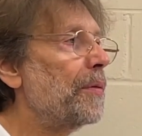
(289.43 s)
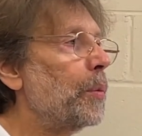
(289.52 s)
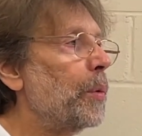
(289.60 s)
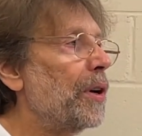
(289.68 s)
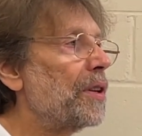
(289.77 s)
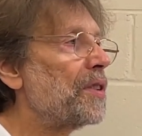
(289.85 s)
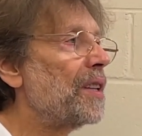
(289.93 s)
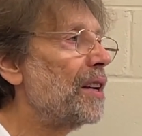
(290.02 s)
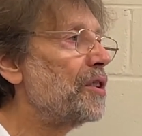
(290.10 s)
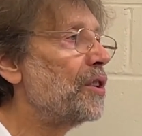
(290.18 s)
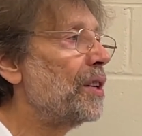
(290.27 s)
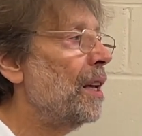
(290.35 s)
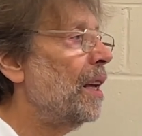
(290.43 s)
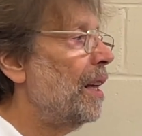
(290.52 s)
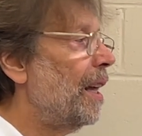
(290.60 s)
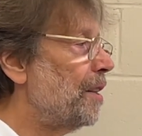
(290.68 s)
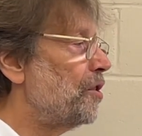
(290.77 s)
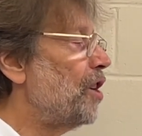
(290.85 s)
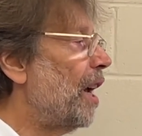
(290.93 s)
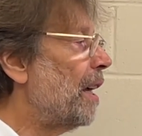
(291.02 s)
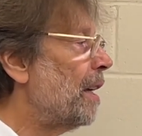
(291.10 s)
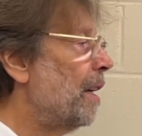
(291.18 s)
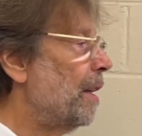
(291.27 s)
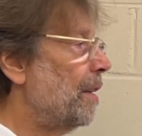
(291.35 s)
the workstation and check
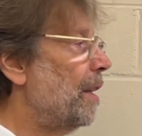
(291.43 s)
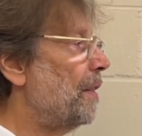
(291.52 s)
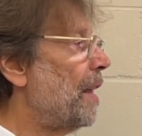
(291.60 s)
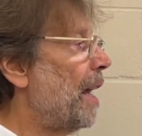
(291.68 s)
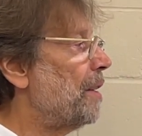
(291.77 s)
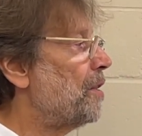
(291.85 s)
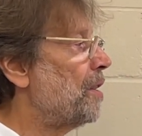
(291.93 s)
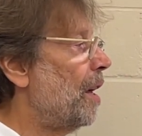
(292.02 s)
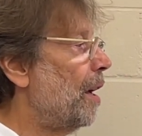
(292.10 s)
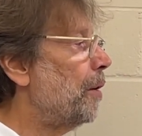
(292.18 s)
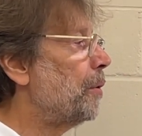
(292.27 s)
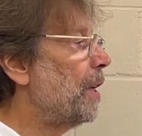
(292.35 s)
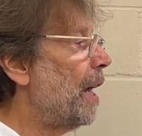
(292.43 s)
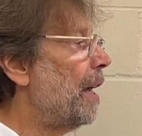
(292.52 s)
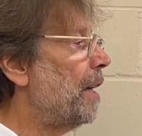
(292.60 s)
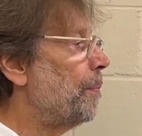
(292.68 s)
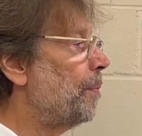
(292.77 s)
that that's okay.